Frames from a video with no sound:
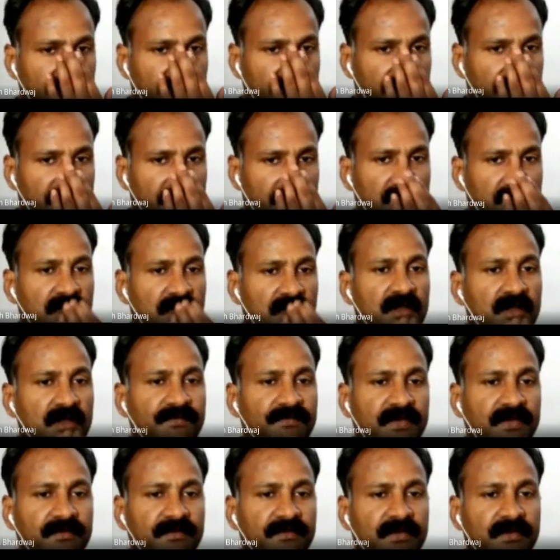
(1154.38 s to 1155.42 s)
A
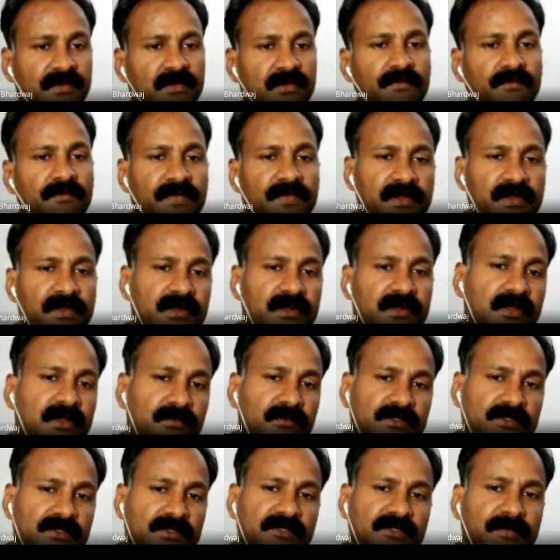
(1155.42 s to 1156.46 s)
half wave filter
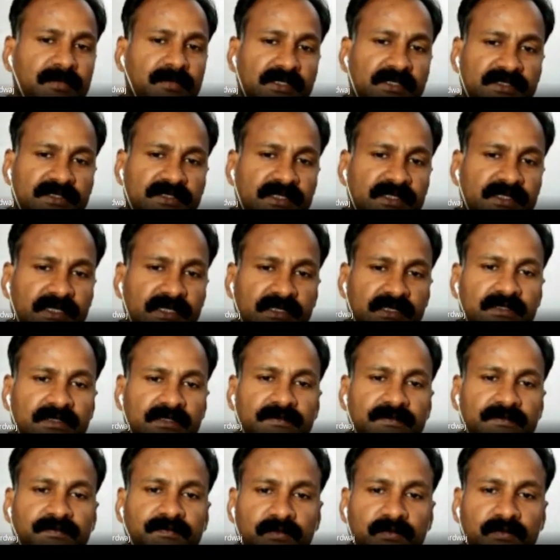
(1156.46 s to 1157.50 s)
converts the
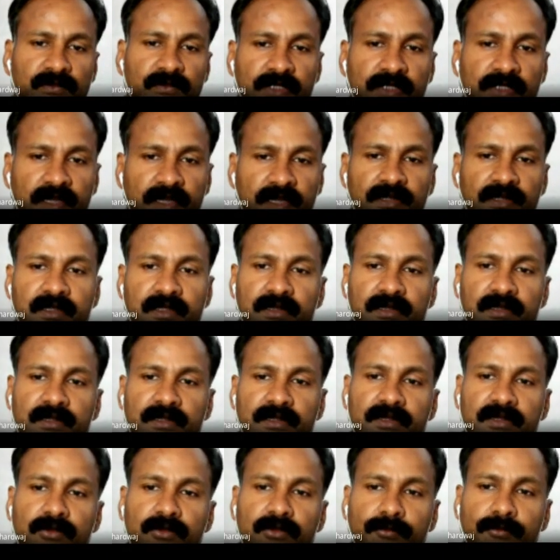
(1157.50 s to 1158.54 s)
pulsating direct
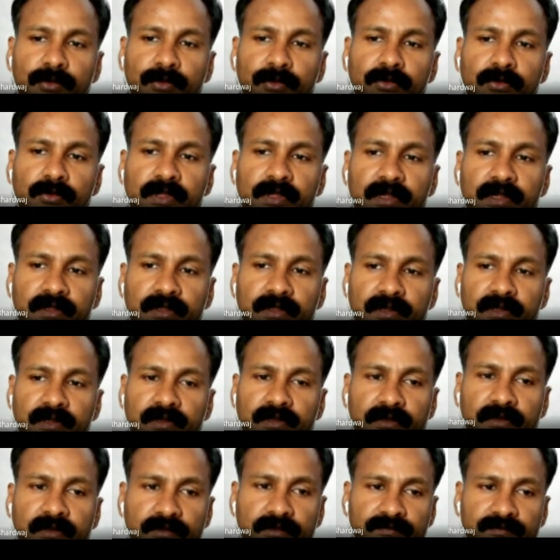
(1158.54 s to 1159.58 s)
current into pure direct
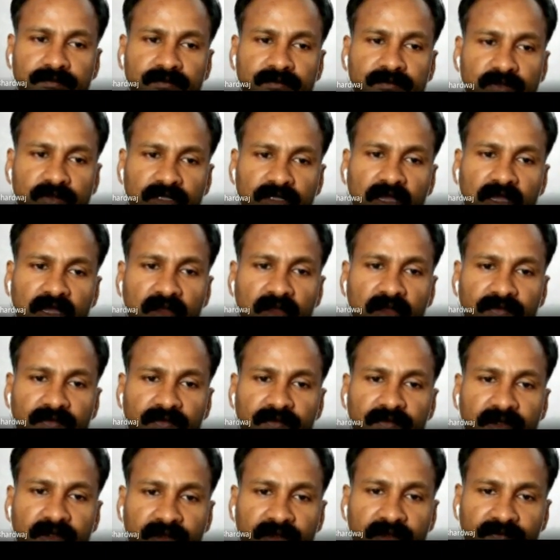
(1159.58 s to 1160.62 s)
current. In half
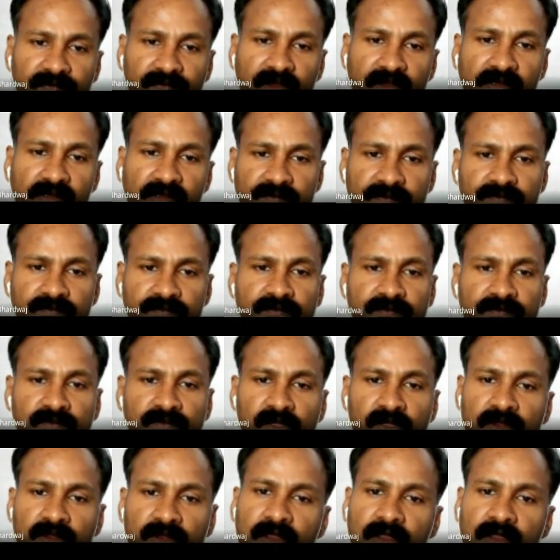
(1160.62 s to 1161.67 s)
wave rectifier,
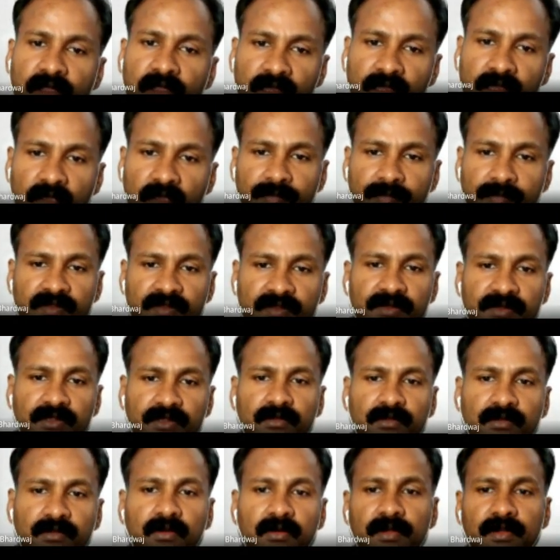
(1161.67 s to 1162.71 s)
a
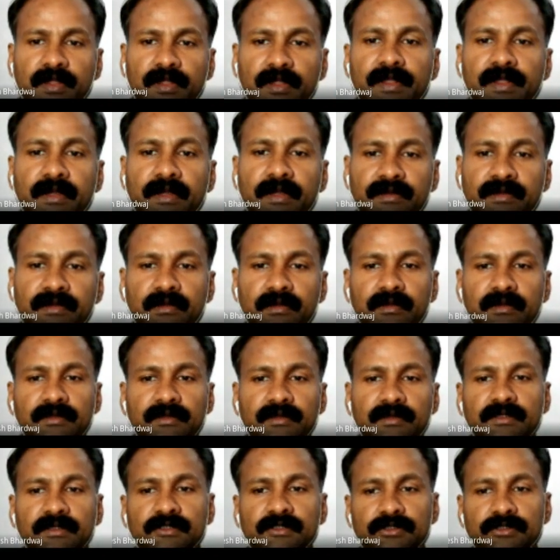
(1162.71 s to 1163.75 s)
capacitor or inductor
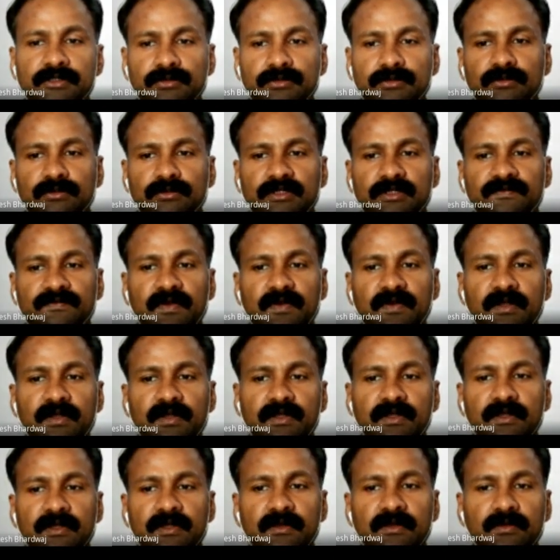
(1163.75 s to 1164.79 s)
is used as
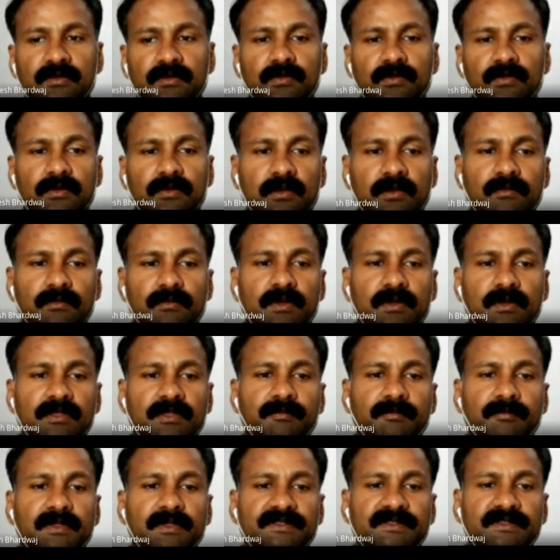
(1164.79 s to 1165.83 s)
filter to convert
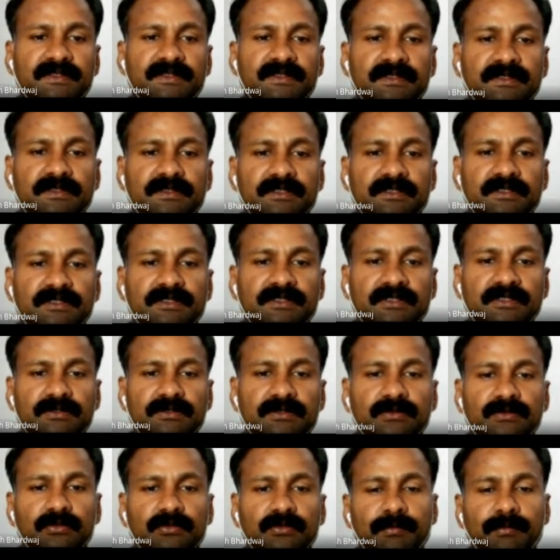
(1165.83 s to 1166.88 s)
the pulsating DC
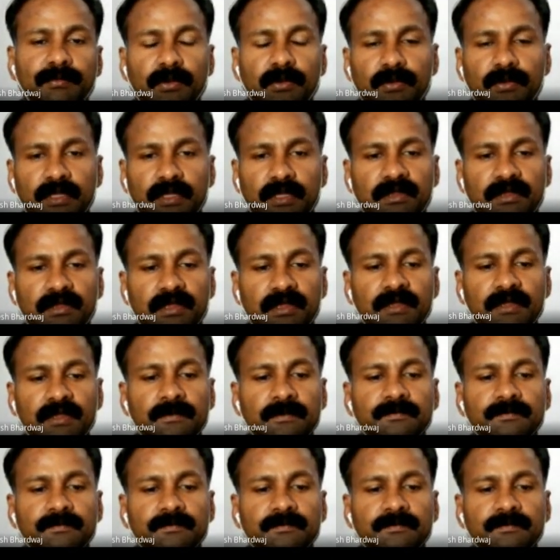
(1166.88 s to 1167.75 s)
to pure DC.